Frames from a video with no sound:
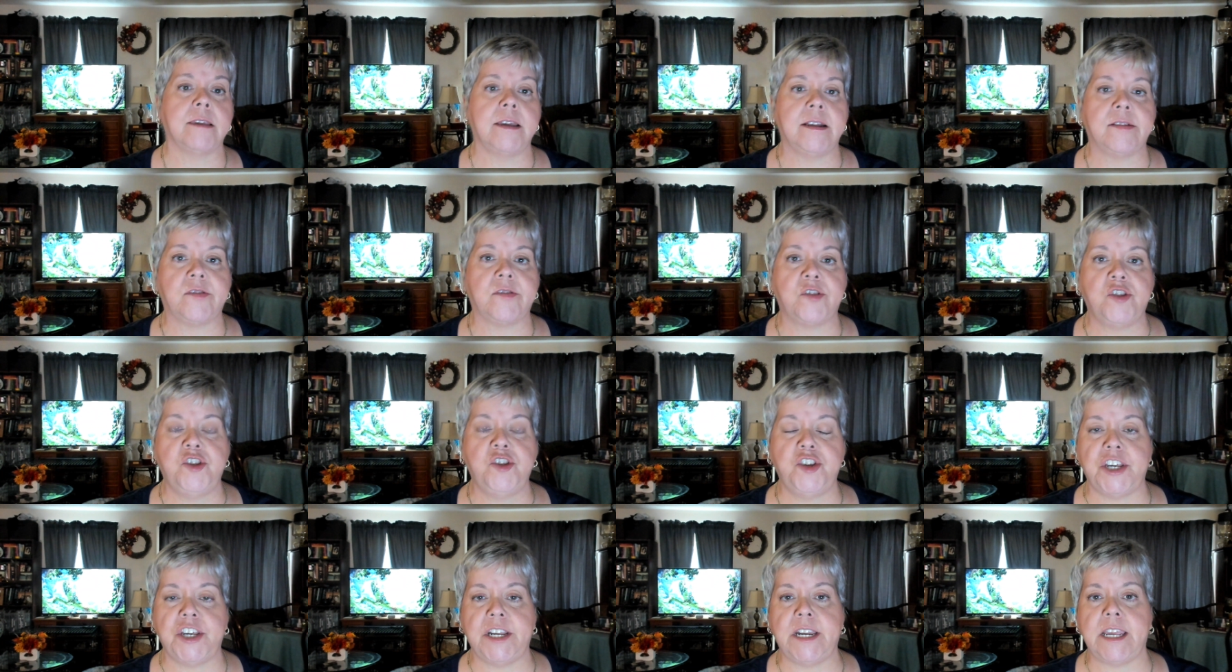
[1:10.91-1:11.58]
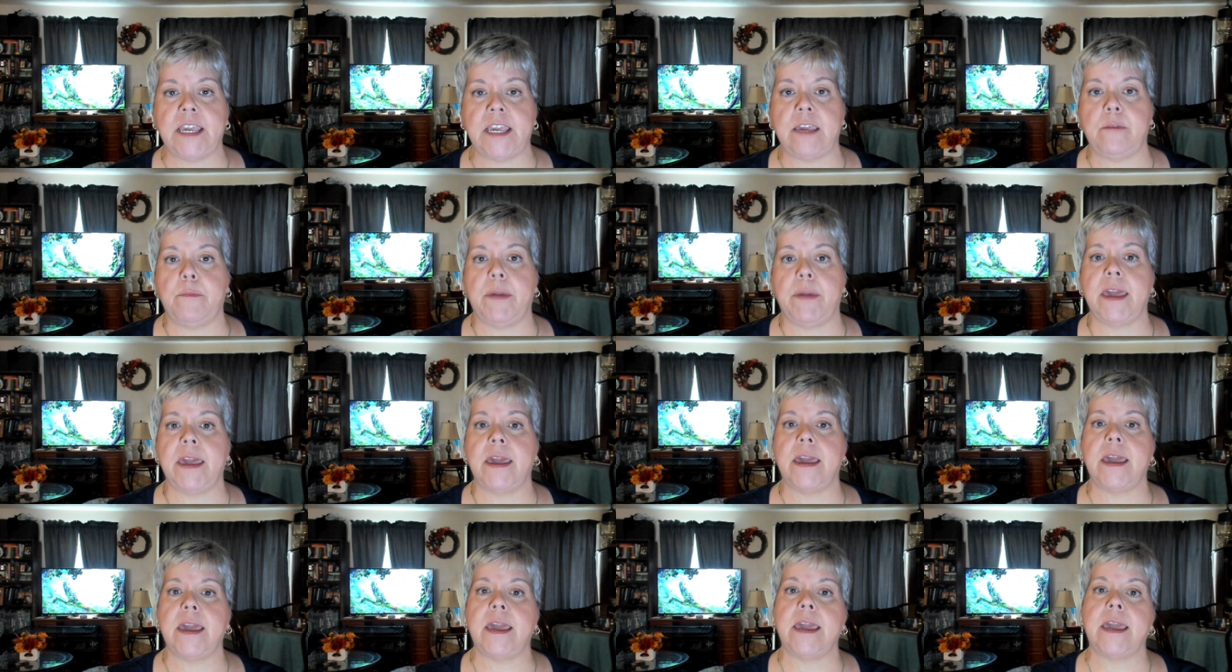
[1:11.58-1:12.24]
its
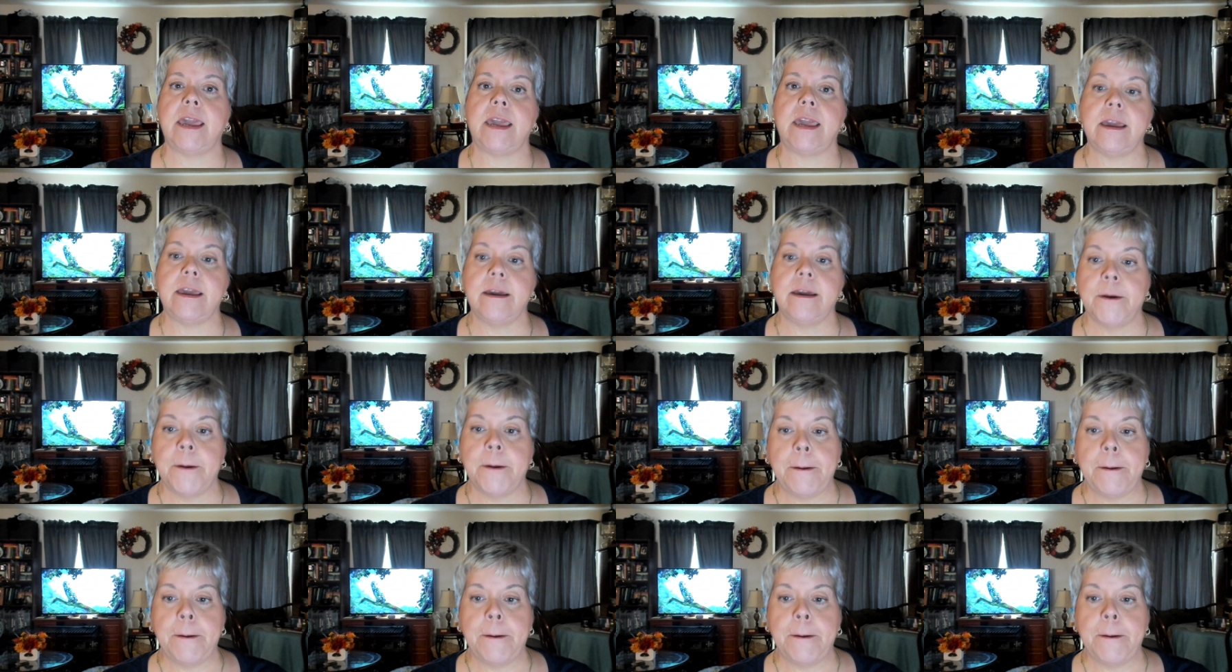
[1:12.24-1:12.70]
GDP,